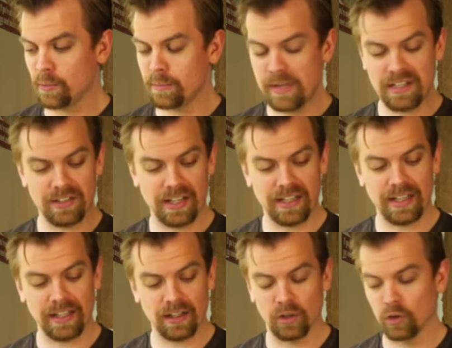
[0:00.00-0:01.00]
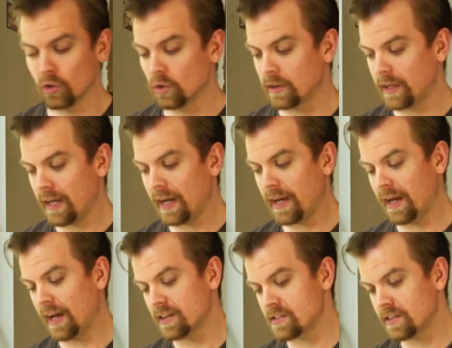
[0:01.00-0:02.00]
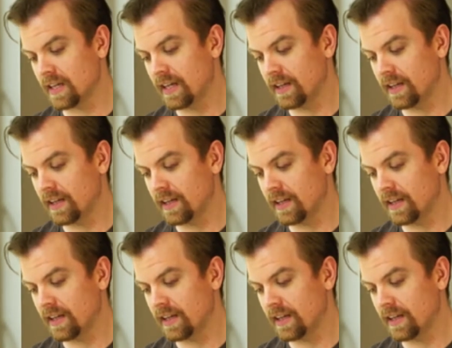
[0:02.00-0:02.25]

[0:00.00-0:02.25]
I'm going to be taking a look at